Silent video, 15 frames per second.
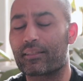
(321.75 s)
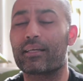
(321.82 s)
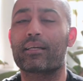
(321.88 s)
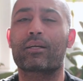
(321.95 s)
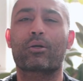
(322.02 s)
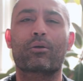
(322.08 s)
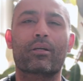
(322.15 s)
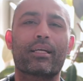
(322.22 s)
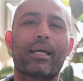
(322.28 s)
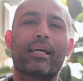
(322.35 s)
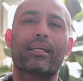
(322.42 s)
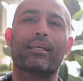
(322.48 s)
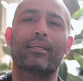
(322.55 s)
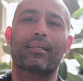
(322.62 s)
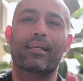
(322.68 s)
they
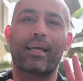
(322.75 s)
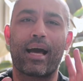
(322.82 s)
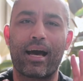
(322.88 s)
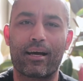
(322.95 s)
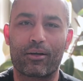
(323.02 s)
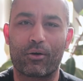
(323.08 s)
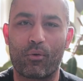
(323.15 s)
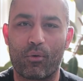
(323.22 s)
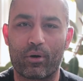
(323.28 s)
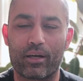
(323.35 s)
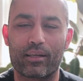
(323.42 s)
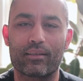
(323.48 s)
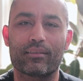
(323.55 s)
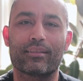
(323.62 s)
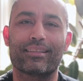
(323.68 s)
created
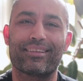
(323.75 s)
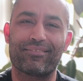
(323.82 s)
category,